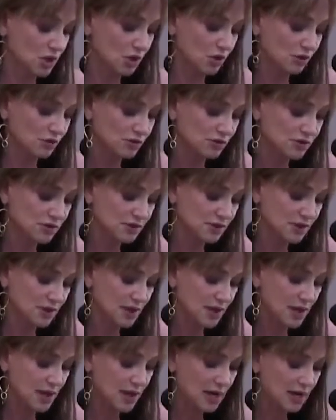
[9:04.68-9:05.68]
years?
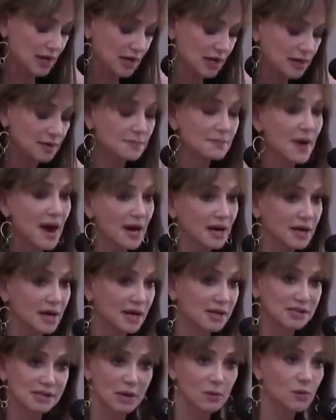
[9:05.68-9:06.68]
In my
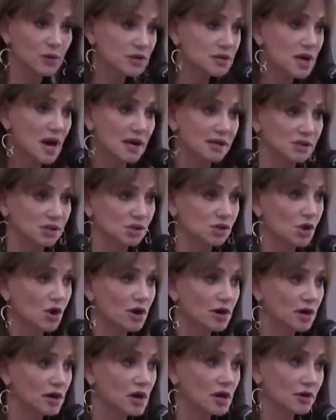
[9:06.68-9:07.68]
case, I would not
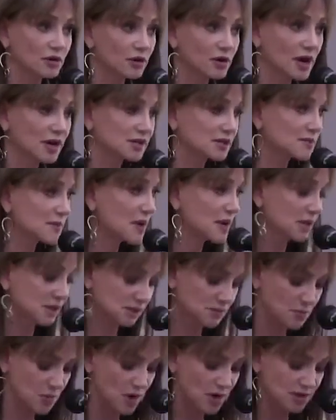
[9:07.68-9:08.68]
start a color
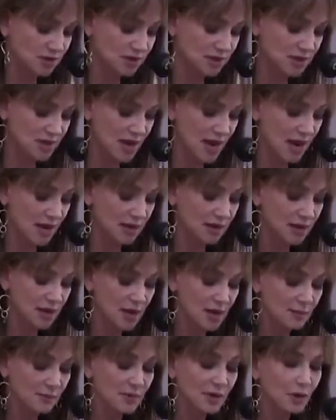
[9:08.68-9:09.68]
cosmetics brand today,
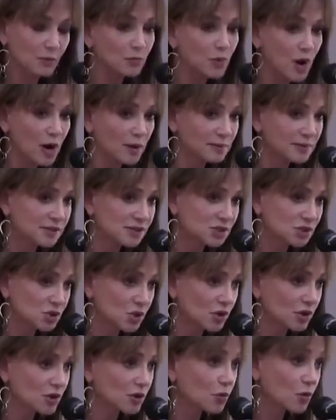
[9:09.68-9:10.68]
but I'd probably
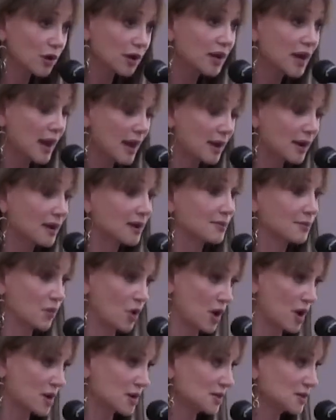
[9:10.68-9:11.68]
start an organic
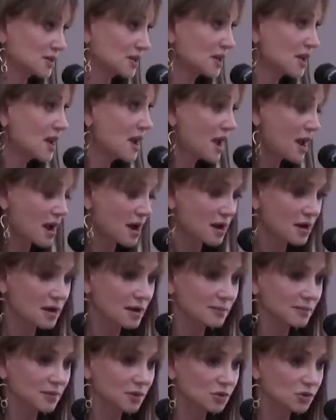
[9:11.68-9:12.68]
brand.
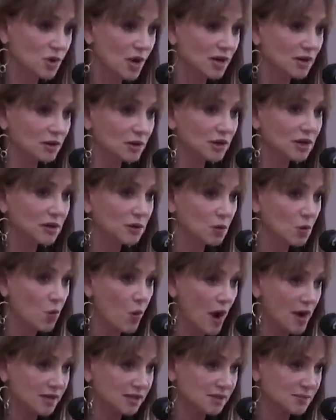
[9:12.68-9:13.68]
You try to look at the
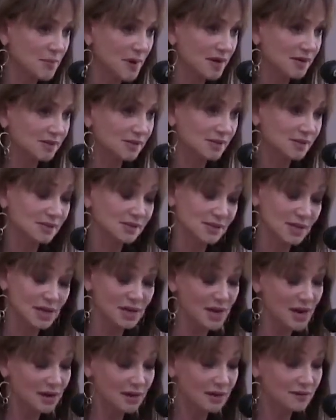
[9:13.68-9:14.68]
white spaces.
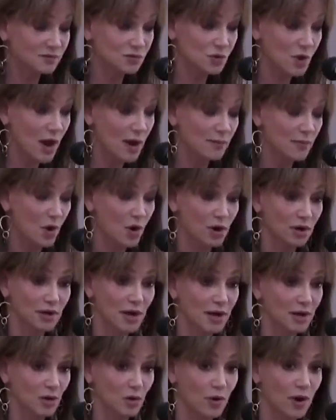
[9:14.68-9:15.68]
And I give Drybar a
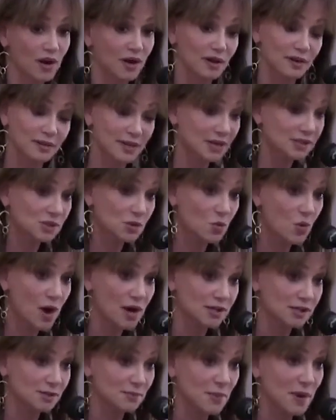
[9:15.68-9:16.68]
lot of credit. That's a
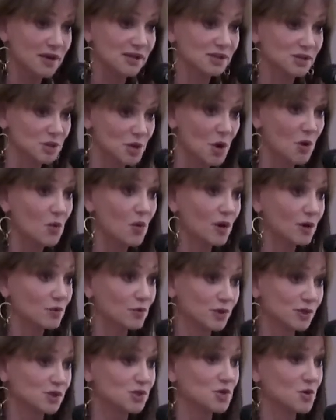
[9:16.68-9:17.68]
white space. No one
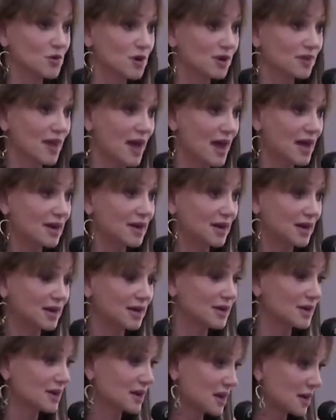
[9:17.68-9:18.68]
was doing that,
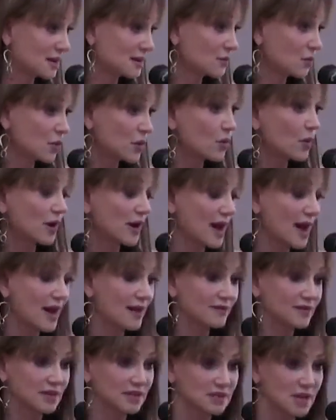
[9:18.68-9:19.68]
and we want to
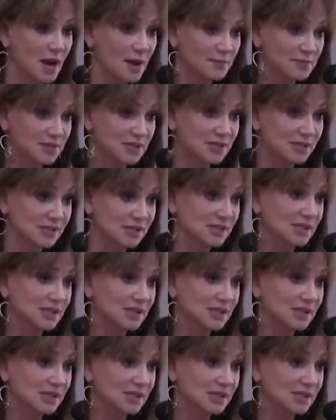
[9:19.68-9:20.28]
have the top 10